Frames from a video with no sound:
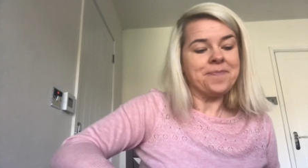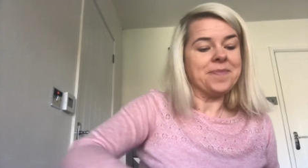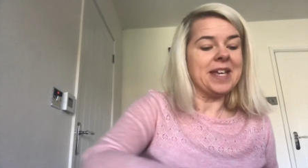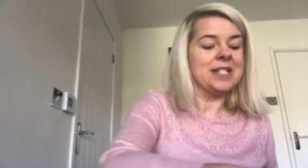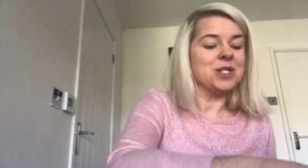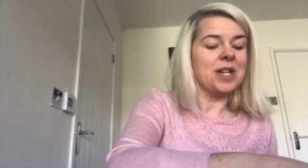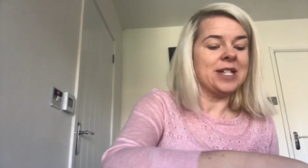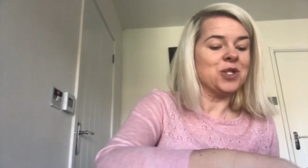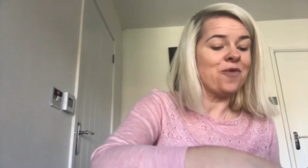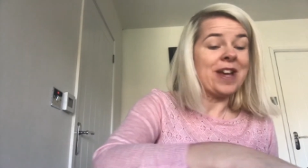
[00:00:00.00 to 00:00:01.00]

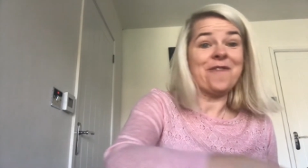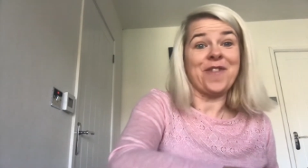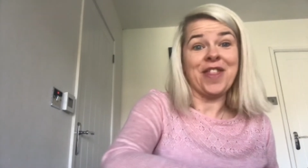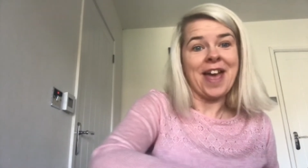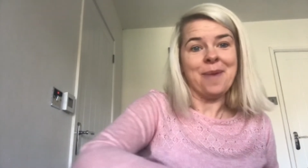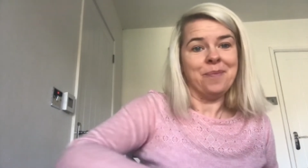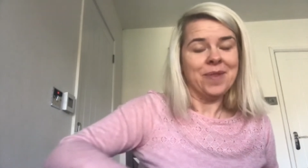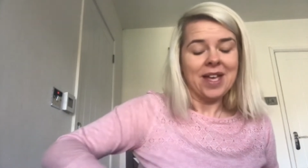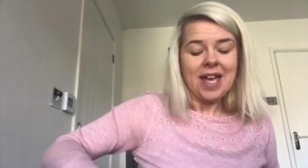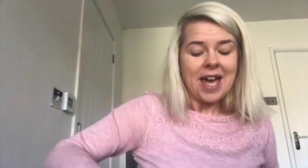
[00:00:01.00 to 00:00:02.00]
it's great for them.
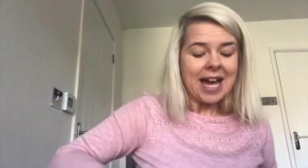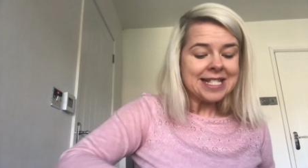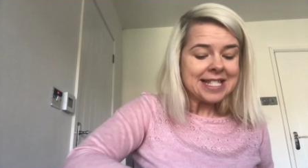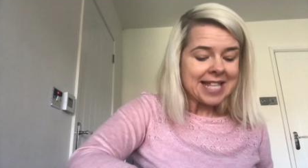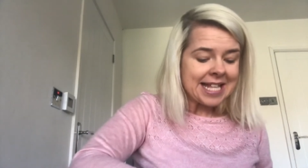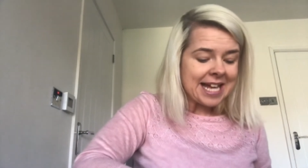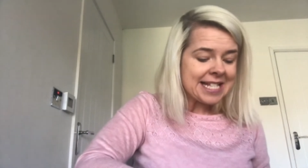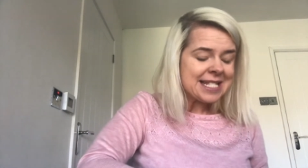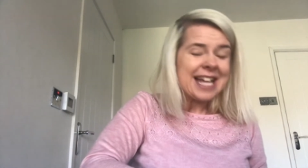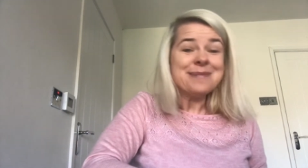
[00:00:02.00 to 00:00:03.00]
And then
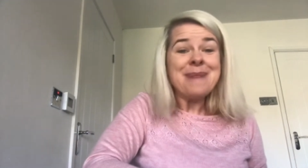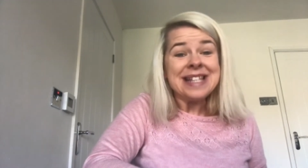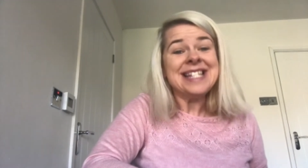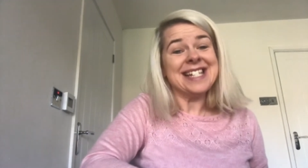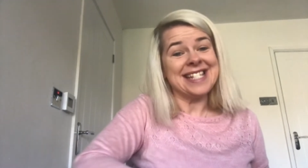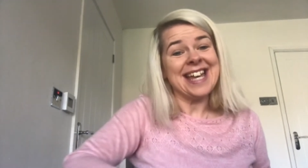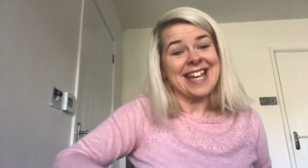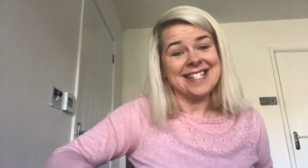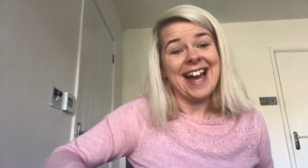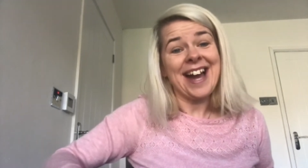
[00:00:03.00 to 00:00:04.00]
as messy as it
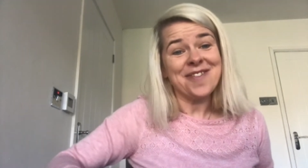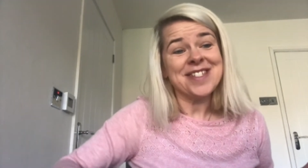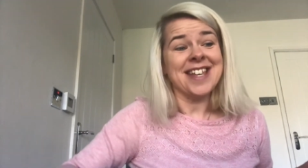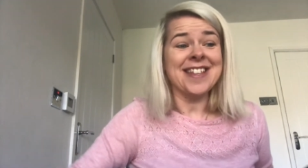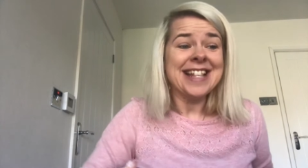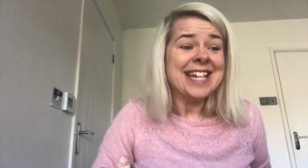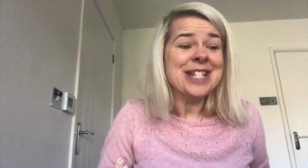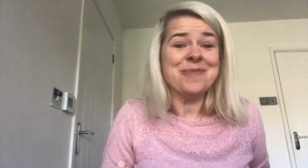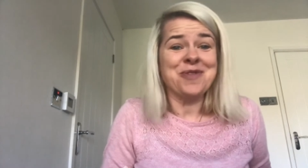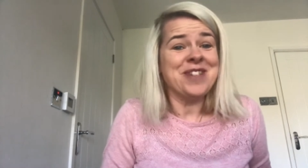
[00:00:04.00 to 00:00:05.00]
is, I have to say the
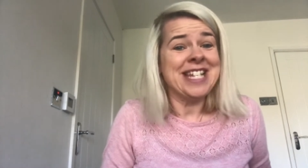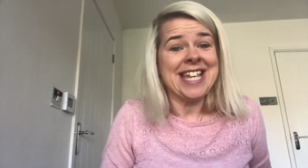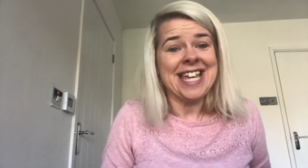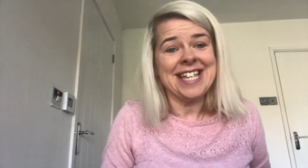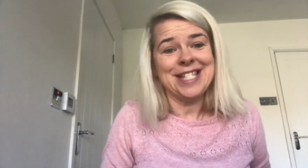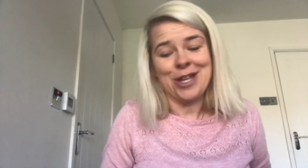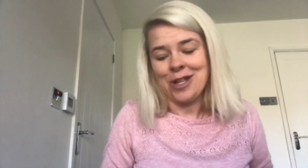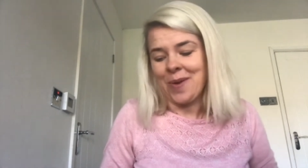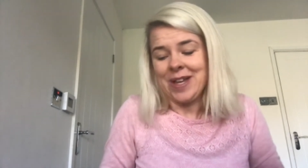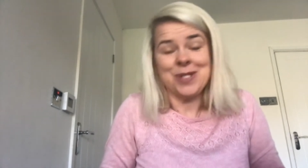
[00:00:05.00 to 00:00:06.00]
cleanup's really easy. You
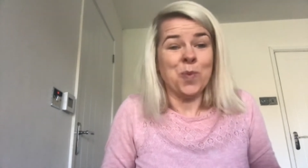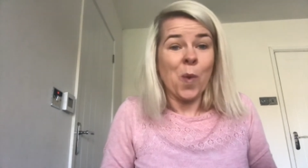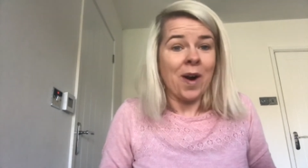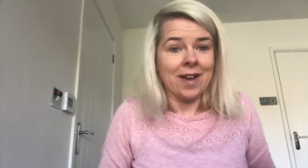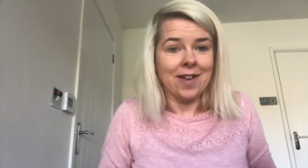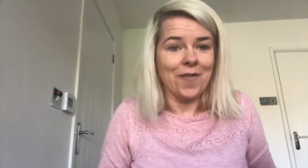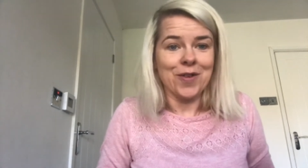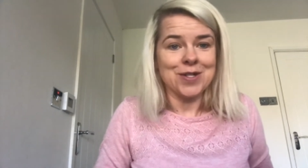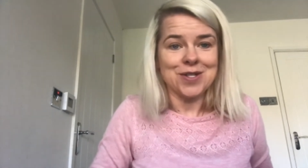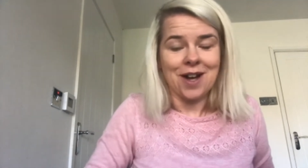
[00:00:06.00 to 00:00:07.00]
know, it's white for
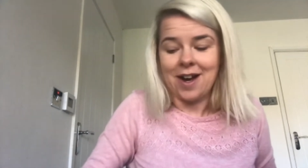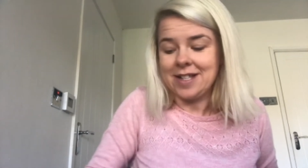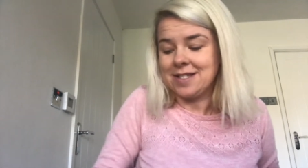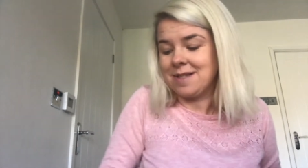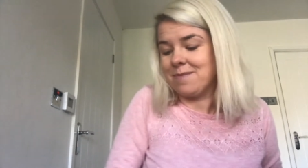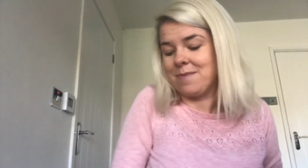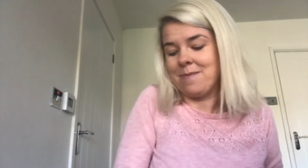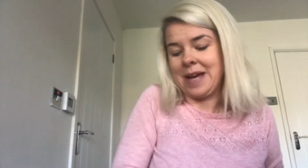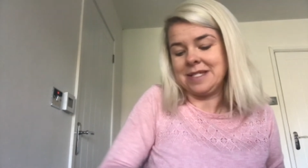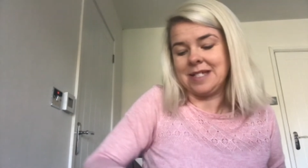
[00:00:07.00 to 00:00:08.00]
a start. It doesn't
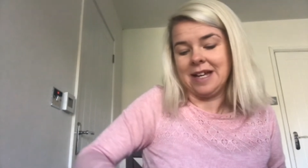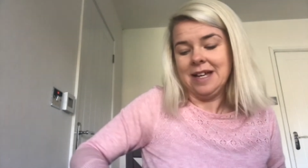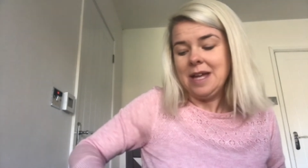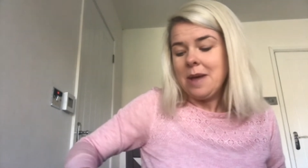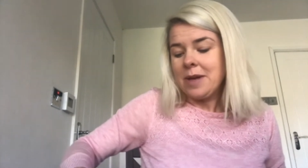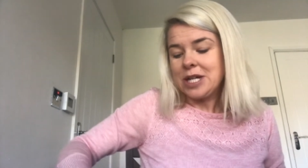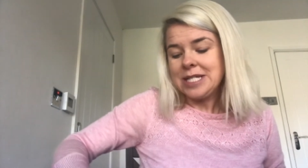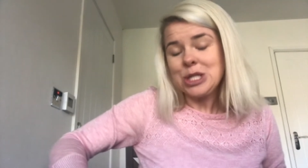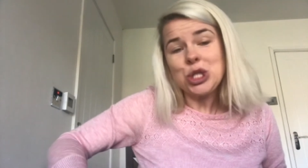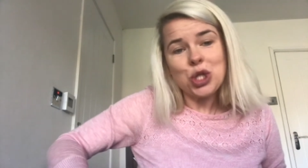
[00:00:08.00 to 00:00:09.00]
matter. Because
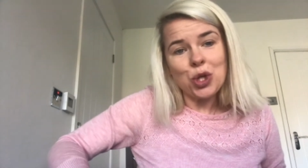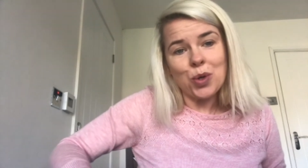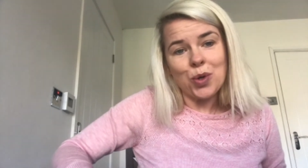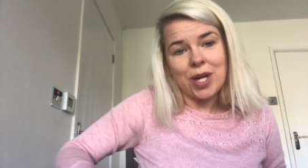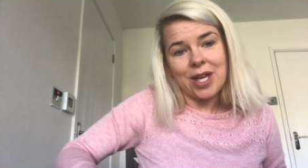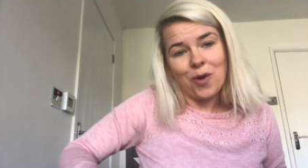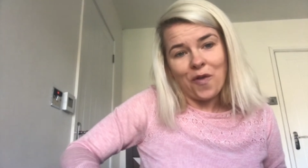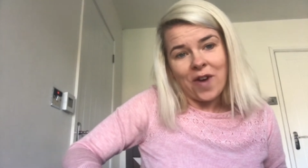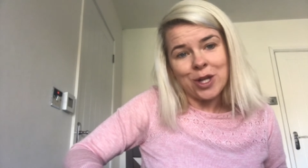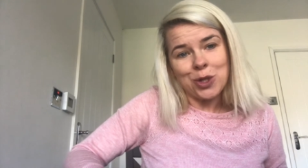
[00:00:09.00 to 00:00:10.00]
it's chalky, you'll
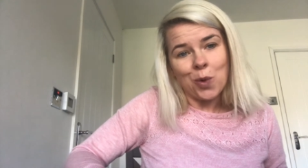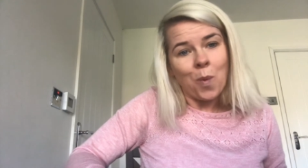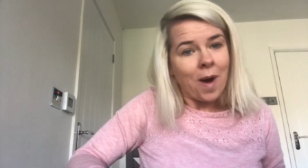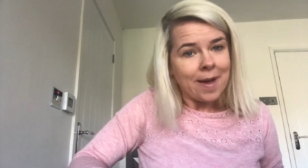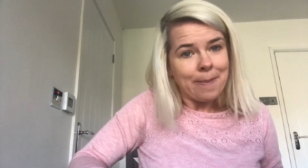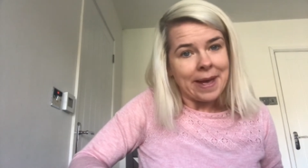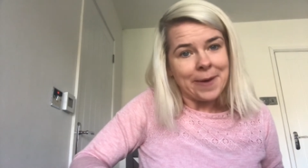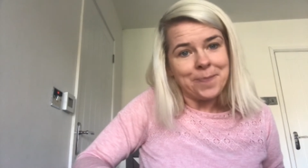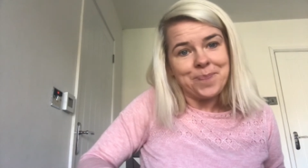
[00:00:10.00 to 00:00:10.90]
find you'll wipe it